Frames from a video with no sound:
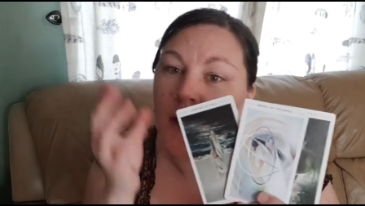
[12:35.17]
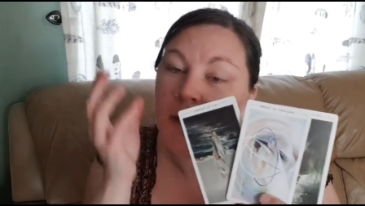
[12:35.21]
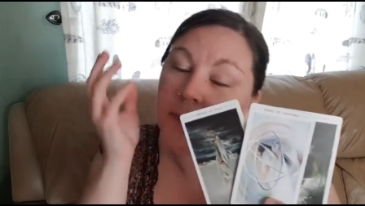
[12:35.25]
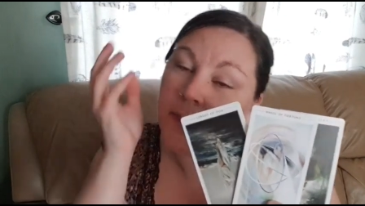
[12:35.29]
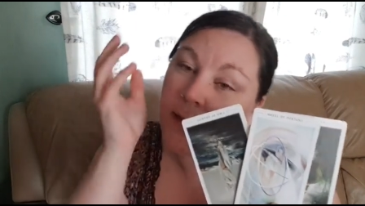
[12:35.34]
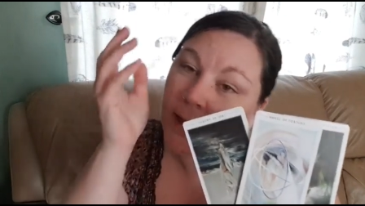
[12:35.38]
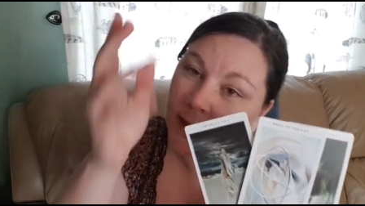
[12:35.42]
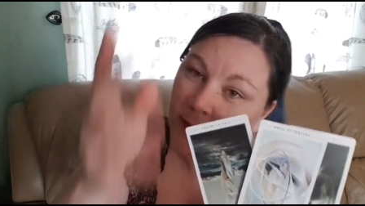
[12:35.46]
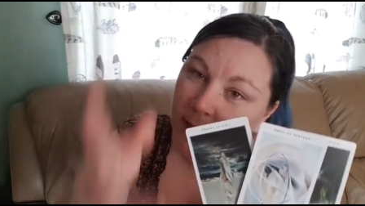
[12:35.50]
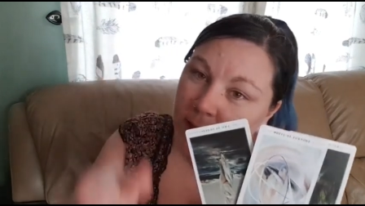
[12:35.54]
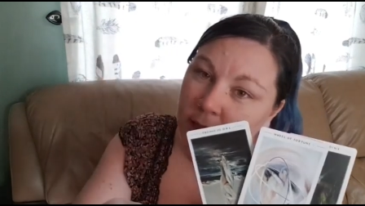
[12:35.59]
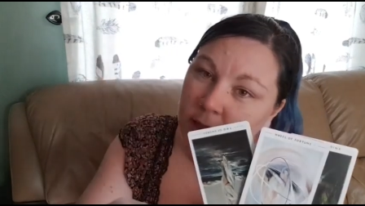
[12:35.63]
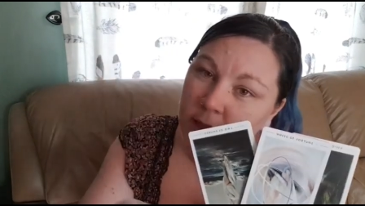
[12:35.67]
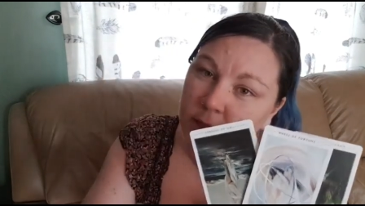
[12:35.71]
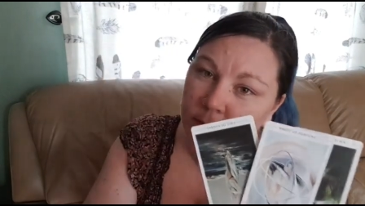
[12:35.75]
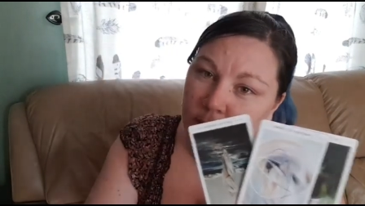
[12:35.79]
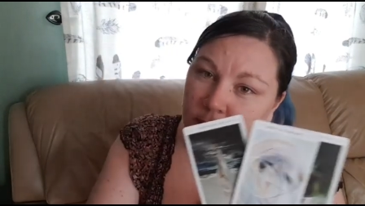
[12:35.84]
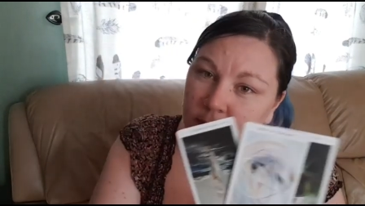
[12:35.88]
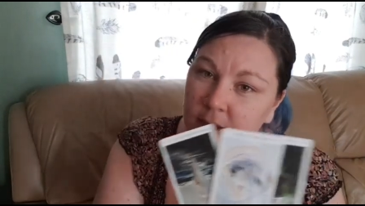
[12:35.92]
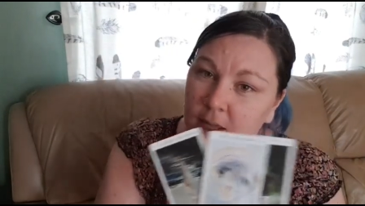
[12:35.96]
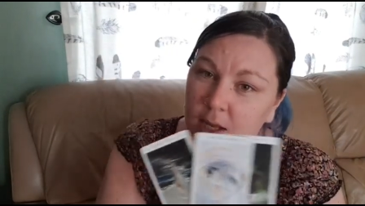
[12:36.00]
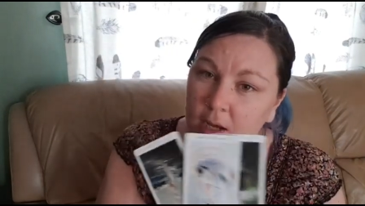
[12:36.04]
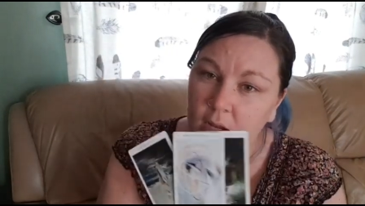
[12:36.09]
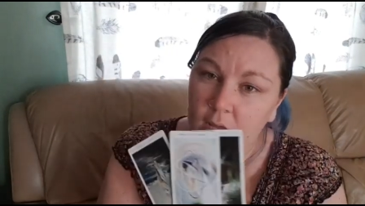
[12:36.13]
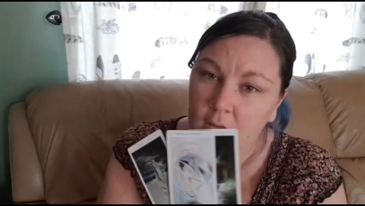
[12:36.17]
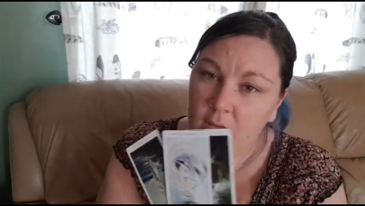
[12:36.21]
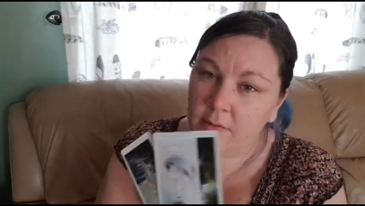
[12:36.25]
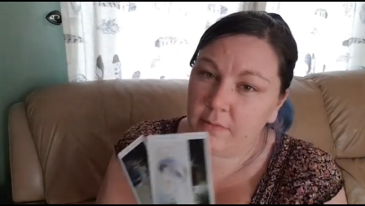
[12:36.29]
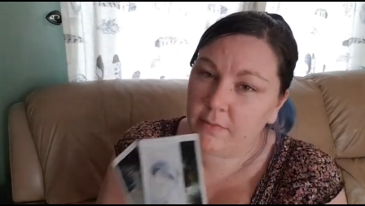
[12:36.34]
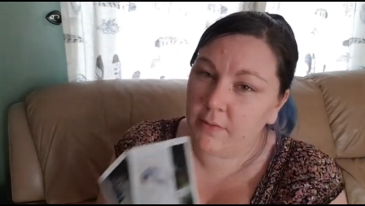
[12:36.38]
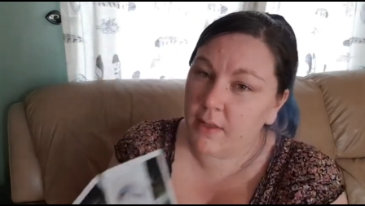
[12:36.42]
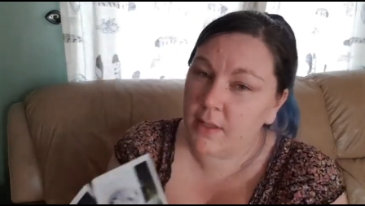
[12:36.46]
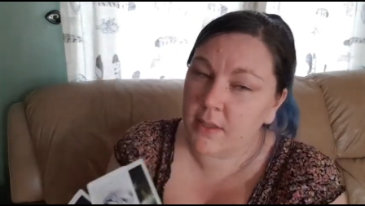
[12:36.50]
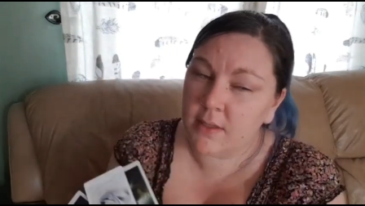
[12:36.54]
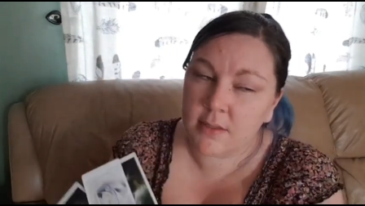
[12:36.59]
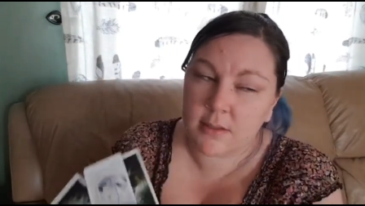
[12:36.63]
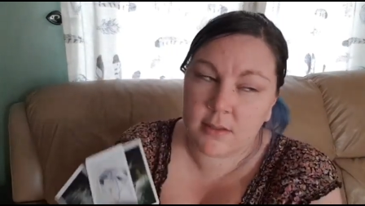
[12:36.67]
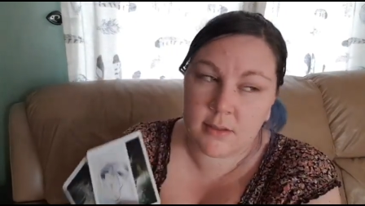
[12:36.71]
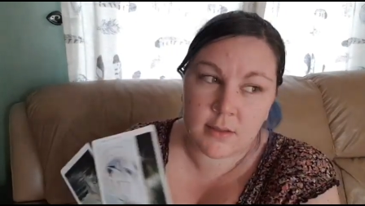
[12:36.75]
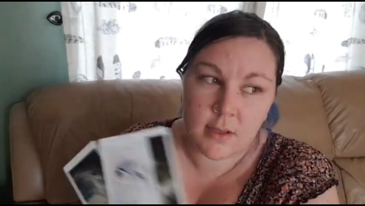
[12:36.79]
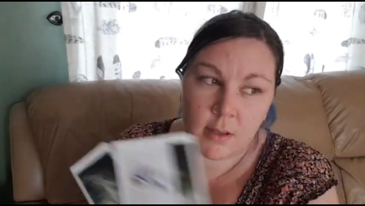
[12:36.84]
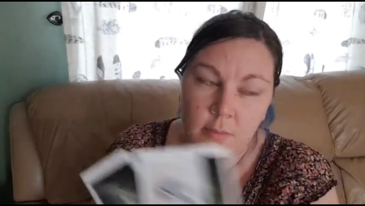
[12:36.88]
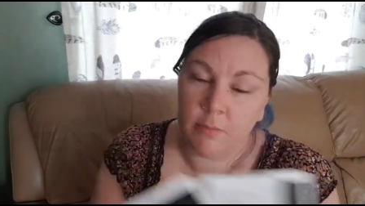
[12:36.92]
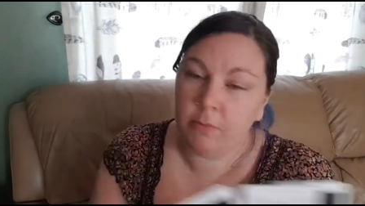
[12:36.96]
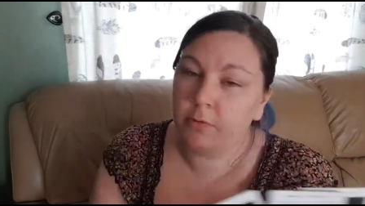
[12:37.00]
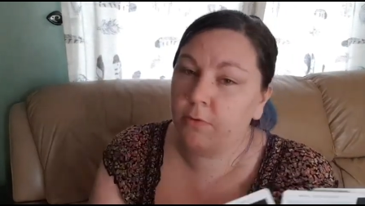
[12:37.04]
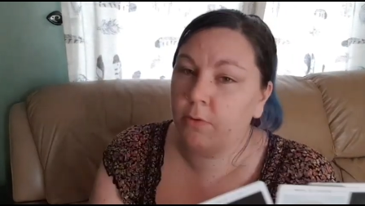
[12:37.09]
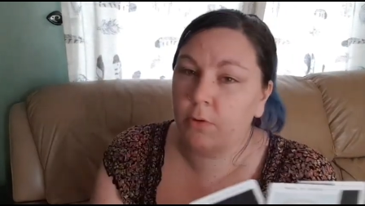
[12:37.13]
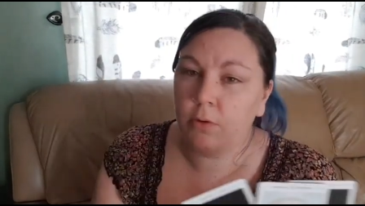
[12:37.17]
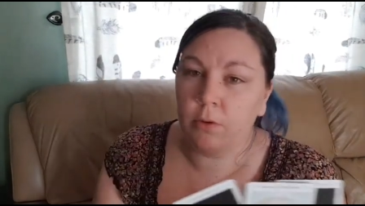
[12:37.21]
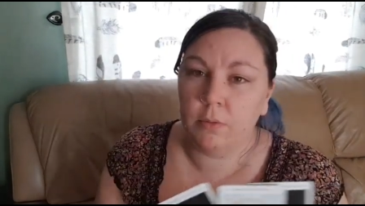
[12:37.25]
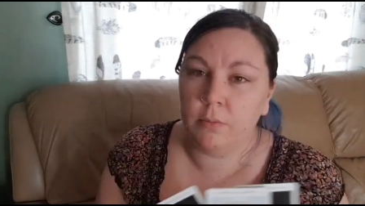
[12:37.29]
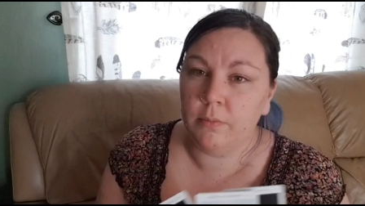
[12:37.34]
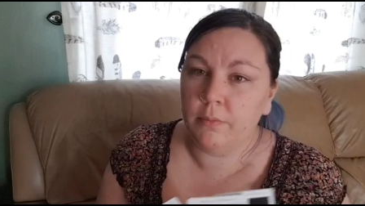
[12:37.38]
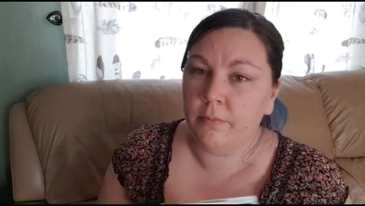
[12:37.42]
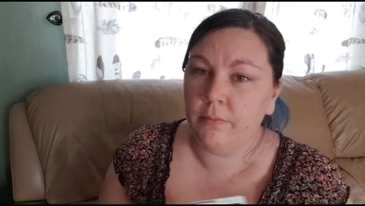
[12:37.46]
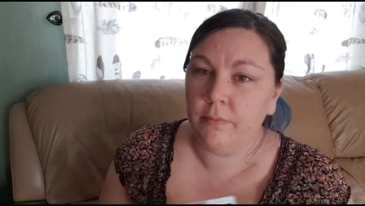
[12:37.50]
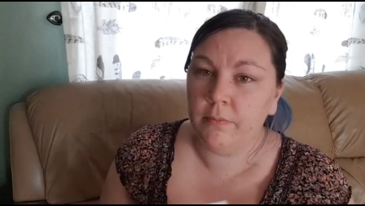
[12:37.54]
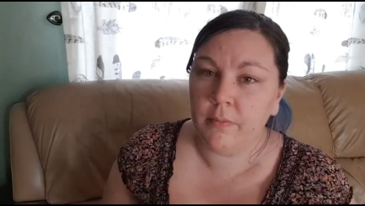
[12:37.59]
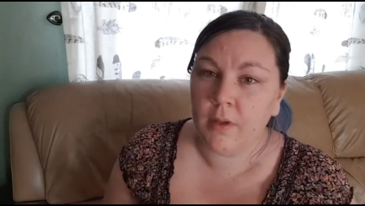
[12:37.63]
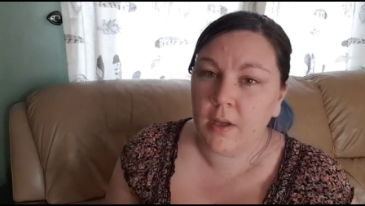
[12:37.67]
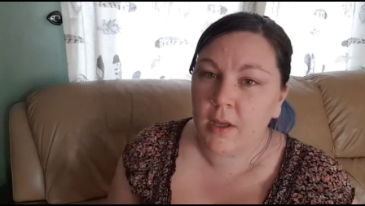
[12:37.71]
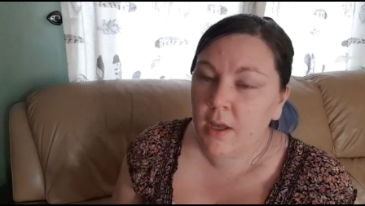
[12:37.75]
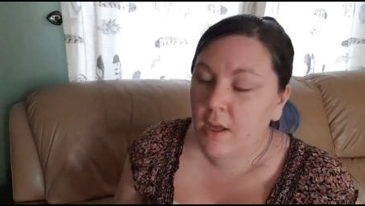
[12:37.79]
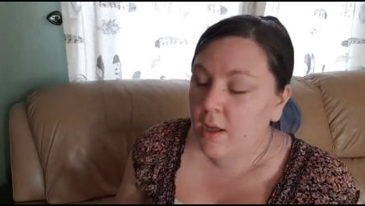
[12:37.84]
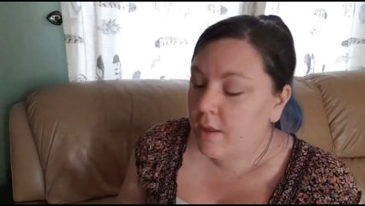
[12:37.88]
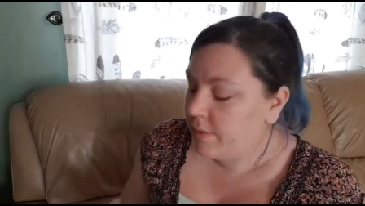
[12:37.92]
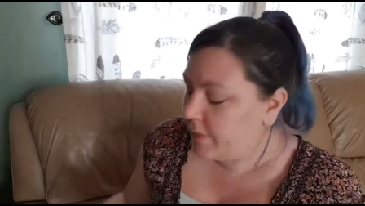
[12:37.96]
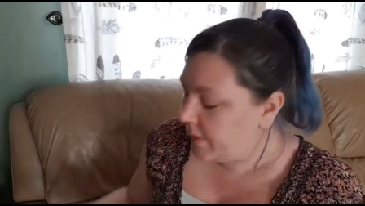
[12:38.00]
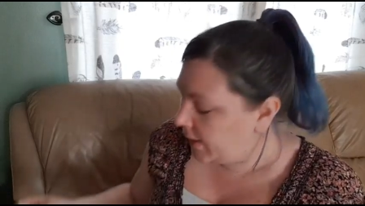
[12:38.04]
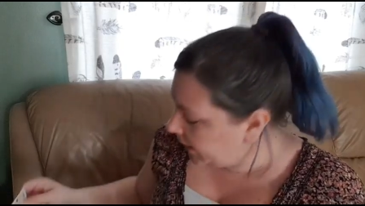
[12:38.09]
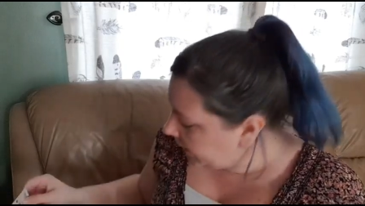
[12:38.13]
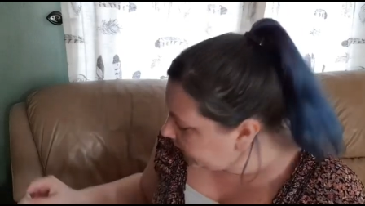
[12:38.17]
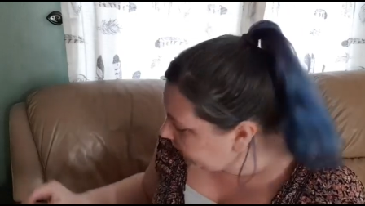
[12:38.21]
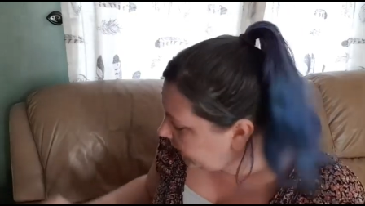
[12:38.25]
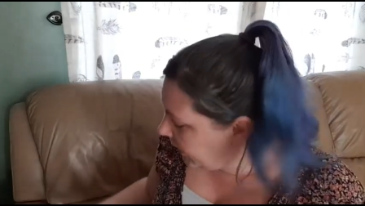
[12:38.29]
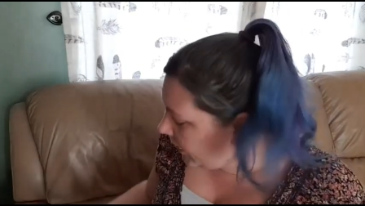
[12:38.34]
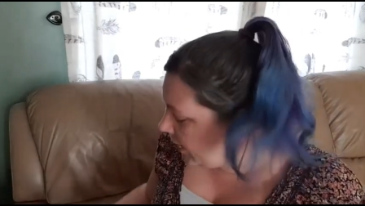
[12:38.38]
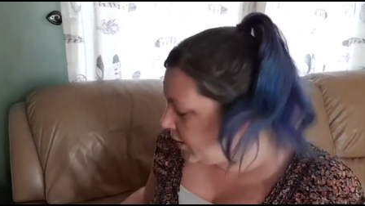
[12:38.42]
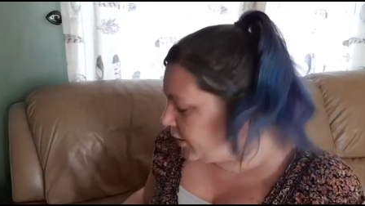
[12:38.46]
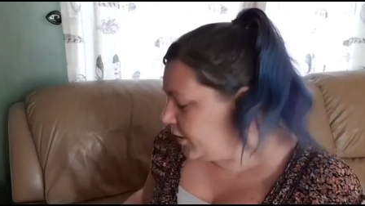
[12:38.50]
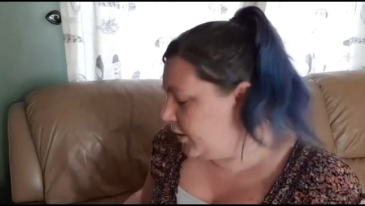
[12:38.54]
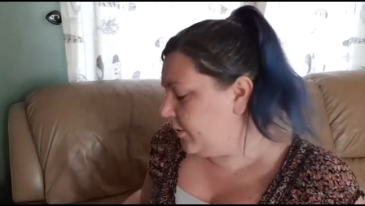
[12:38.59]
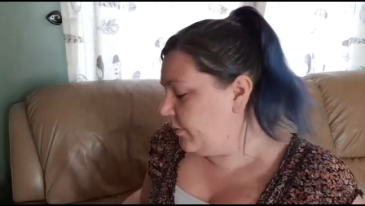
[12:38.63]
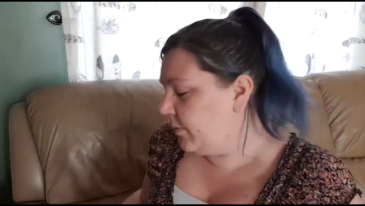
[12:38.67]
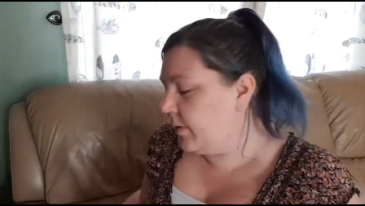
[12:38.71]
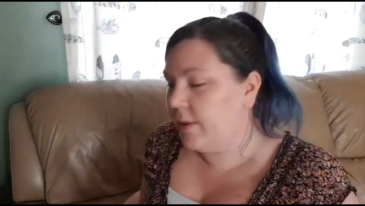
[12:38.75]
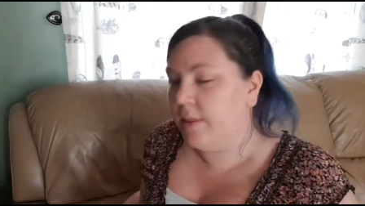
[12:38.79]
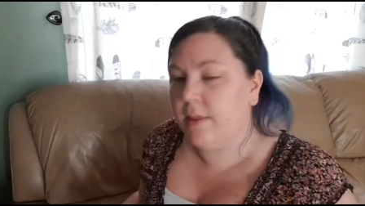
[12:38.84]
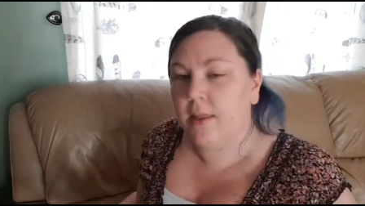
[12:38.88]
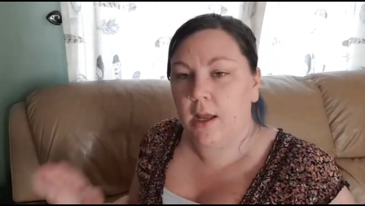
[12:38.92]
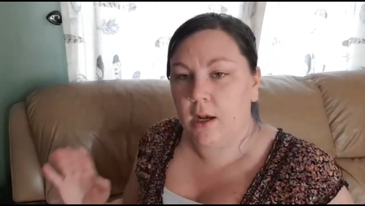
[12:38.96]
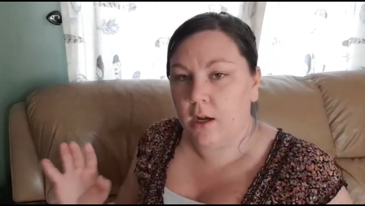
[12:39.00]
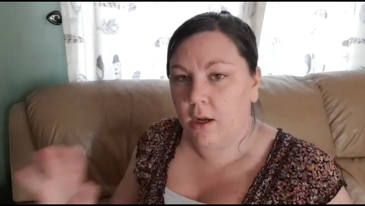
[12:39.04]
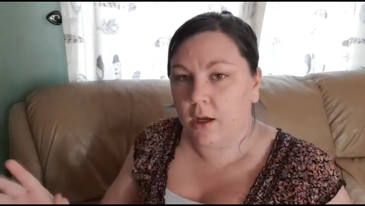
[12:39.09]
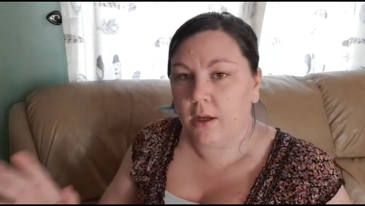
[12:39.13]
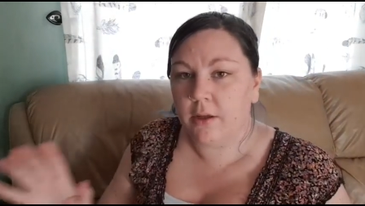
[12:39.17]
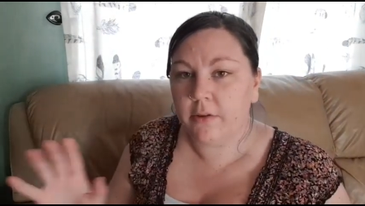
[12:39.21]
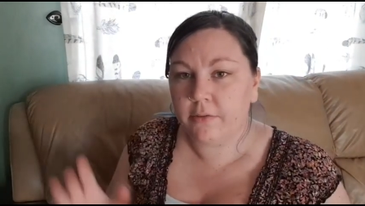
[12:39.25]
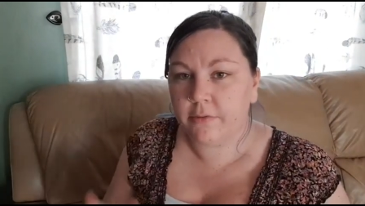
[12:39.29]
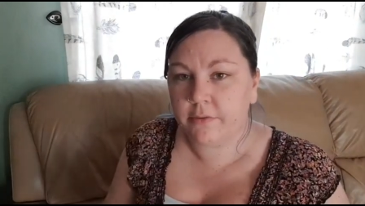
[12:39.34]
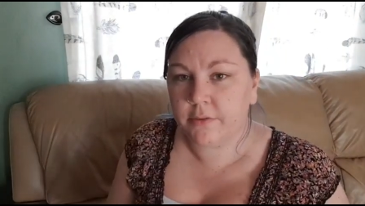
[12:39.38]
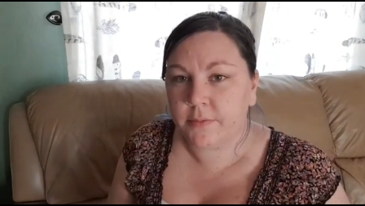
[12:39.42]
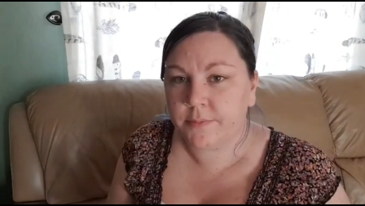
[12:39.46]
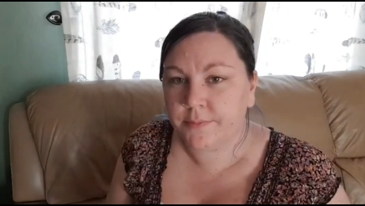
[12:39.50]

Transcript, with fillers: They need you in their life in some form. They need you in their life.